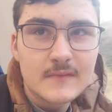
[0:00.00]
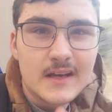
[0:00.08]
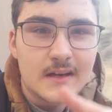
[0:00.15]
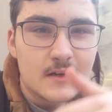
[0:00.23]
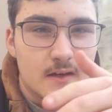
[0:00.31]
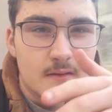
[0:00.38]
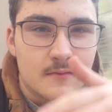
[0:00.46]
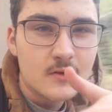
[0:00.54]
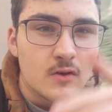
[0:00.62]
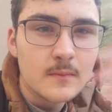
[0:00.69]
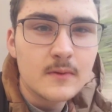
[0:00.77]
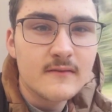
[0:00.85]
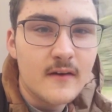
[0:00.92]
in a
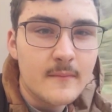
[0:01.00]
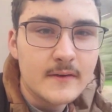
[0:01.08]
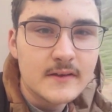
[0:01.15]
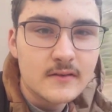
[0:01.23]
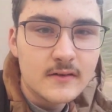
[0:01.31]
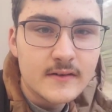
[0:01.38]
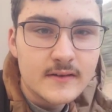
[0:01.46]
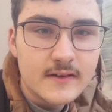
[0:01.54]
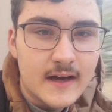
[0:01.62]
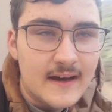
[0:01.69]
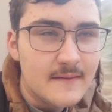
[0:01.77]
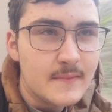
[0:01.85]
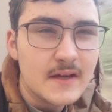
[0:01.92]
couple of episodes
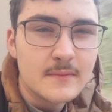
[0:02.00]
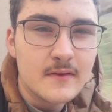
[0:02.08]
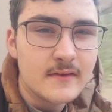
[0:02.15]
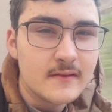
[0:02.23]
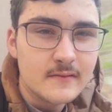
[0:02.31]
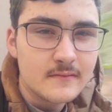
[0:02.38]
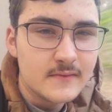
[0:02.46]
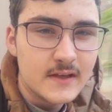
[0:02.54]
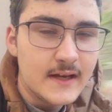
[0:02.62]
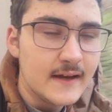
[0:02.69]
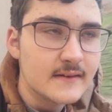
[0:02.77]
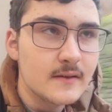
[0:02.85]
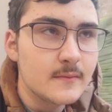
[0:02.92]
time, maybe the
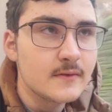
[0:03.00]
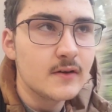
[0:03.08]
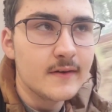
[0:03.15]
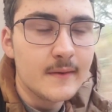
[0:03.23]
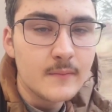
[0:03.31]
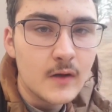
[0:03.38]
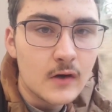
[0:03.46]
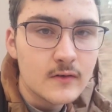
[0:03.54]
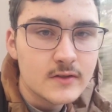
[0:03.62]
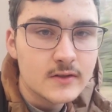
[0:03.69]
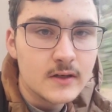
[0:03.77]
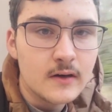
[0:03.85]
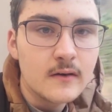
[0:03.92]
next episode, I'm not
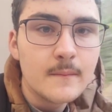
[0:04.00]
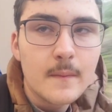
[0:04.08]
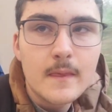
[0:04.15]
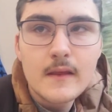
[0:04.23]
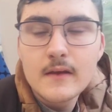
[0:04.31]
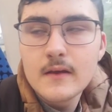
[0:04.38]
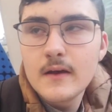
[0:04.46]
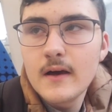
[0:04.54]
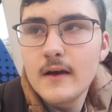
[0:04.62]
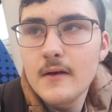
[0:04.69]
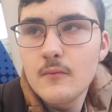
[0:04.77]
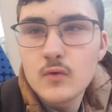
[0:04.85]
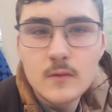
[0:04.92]
sure,
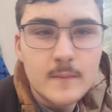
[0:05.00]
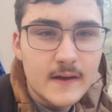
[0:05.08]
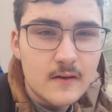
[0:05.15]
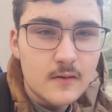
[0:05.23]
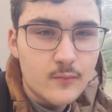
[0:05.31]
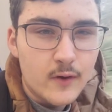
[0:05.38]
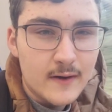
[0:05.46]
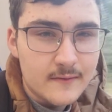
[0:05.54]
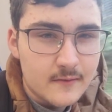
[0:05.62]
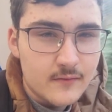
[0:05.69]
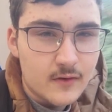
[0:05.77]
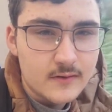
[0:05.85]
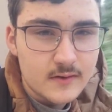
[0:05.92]
um, we'll pick up
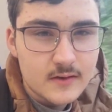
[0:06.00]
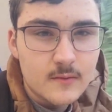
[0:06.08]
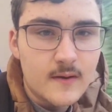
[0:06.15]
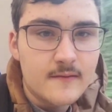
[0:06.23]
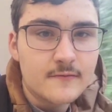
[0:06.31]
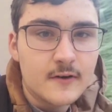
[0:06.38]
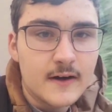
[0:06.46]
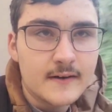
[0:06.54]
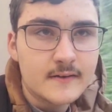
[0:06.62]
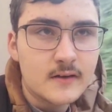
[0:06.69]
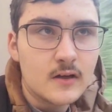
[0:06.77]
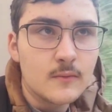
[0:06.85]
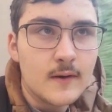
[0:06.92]
Bradford Foster Square
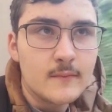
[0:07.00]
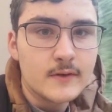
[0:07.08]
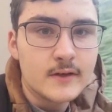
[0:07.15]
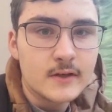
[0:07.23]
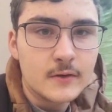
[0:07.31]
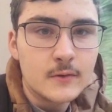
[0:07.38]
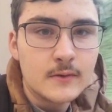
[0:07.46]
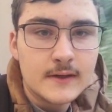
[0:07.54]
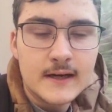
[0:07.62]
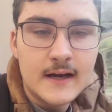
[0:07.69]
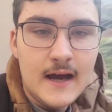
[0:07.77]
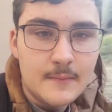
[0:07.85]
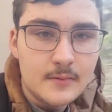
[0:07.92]
Frizinghall when we do
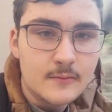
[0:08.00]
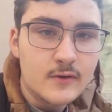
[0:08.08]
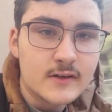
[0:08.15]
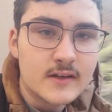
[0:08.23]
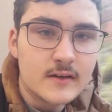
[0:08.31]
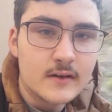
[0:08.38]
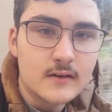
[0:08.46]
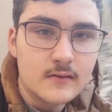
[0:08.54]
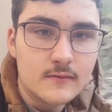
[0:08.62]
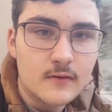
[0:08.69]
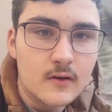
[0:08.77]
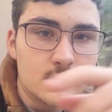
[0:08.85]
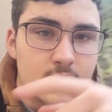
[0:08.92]
uh, Applebridge,
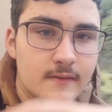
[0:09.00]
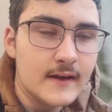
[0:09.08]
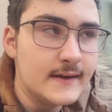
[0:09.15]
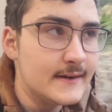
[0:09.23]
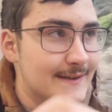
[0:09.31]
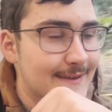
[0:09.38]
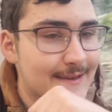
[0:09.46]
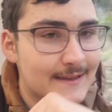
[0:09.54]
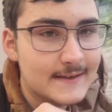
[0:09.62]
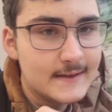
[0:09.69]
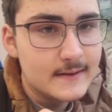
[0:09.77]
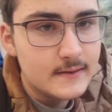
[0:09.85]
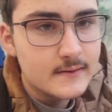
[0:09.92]
Kirkstall Forge and then
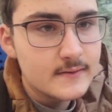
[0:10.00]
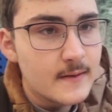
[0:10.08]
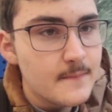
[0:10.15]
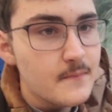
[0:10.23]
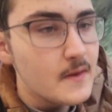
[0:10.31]
Leeds.